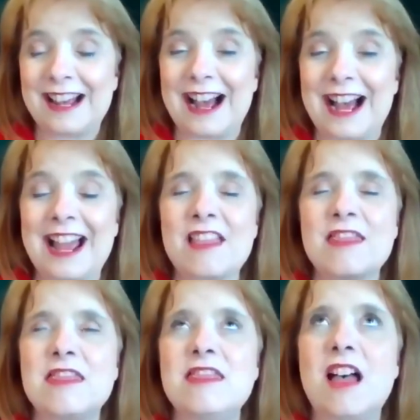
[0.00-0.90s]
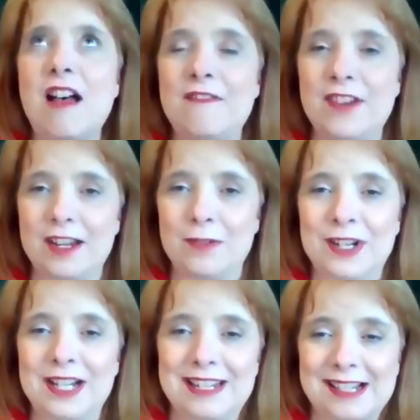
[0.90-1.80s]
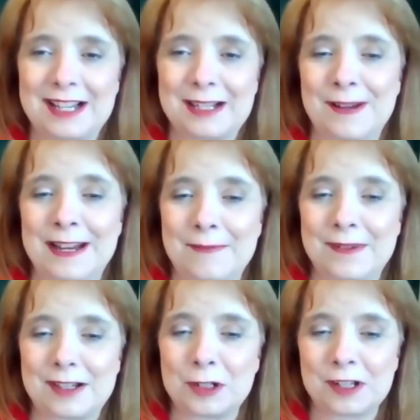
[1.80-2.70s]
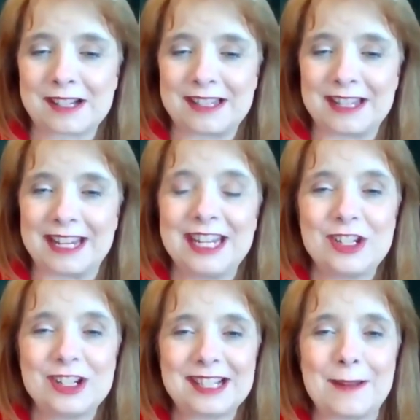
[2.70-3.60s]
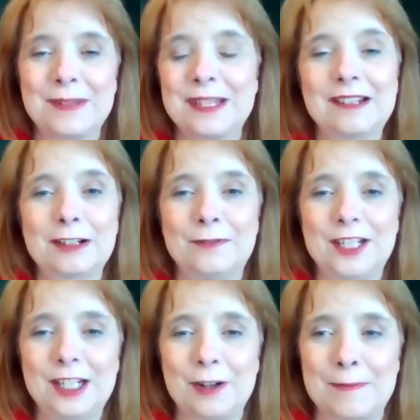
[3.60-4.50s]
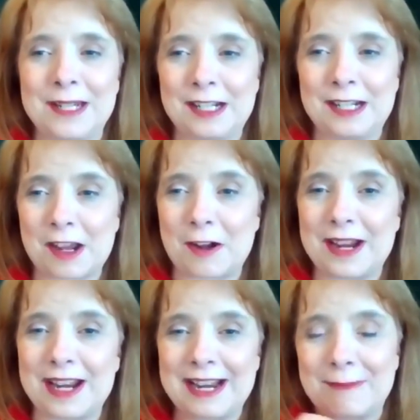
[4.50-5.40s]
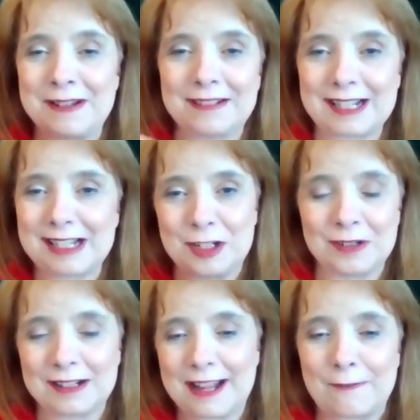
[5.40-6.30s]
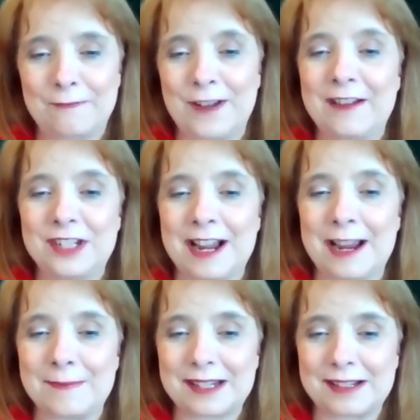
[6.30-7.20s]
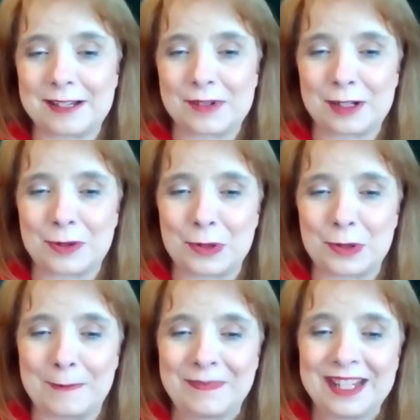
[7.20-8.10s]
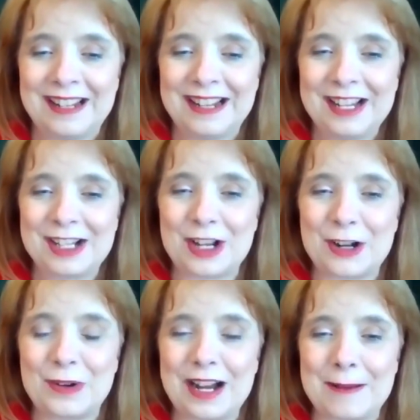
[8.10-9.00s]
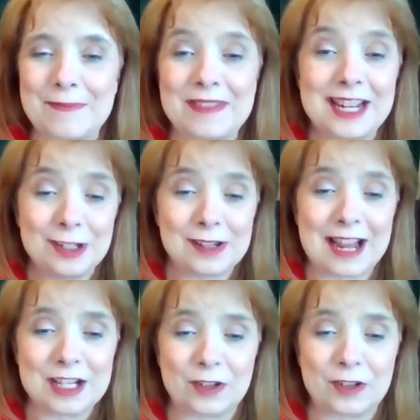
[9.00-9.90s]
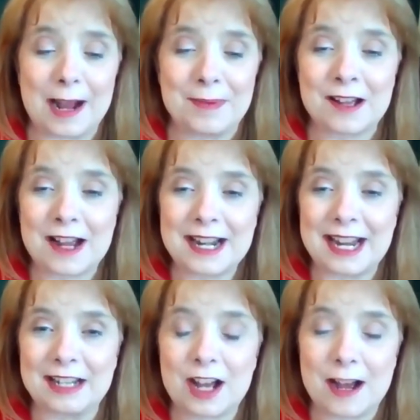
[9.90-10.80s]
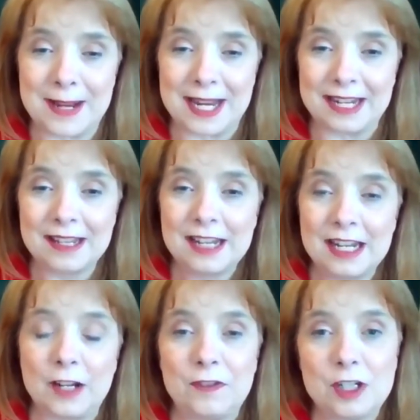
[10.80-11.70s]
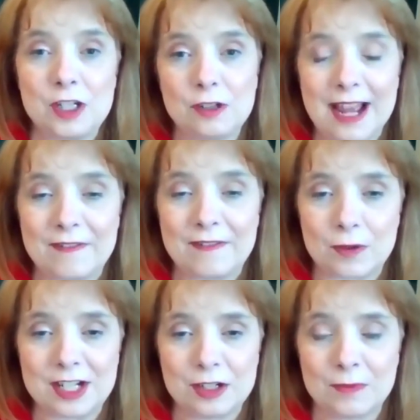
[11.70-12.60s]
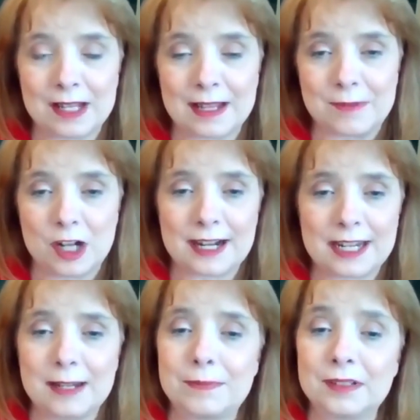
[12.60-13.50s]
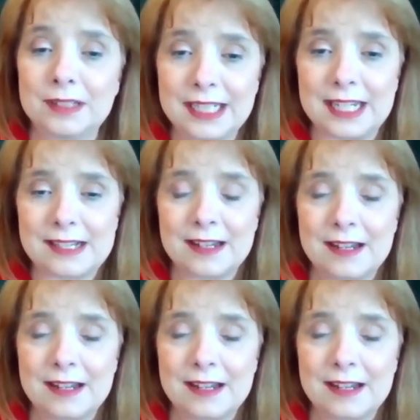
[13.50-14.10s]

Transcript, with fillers: I love it when he says my name. It's the coolest thing. He just sent me a little video a minute ago and I listened to it like five times because it was so cool. So um, thank you guys for hopping on and commenting. If you do have a question while I'm talking, please